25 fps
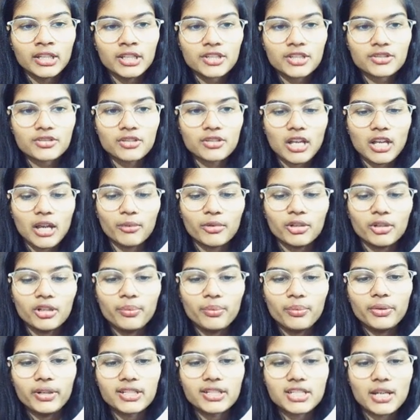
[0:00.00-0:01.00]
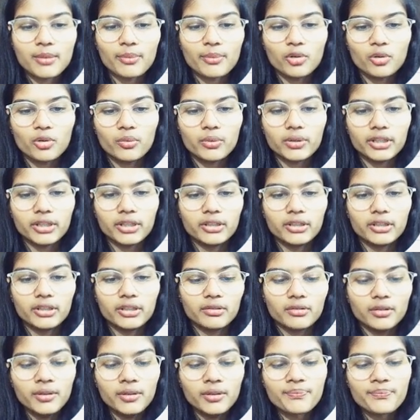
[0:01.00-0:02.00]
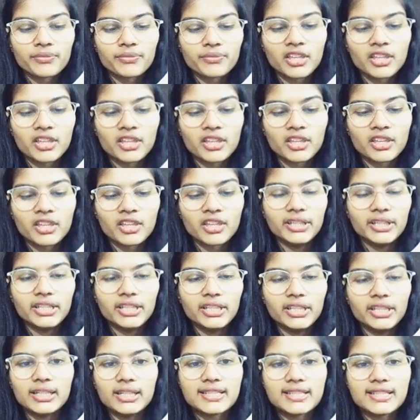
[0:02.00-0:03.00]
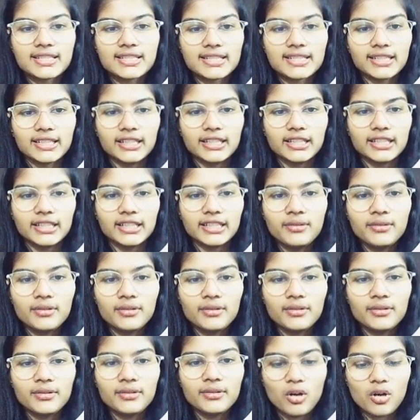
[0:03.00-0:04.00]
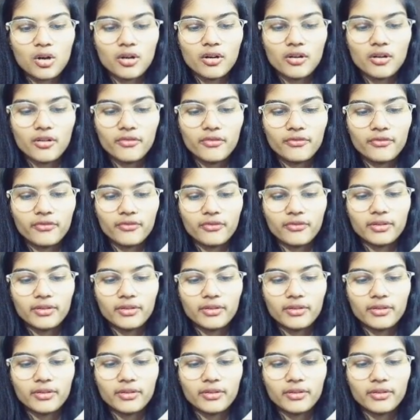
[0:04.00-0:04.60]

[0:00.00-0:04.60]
So I'm going to print up over here BST of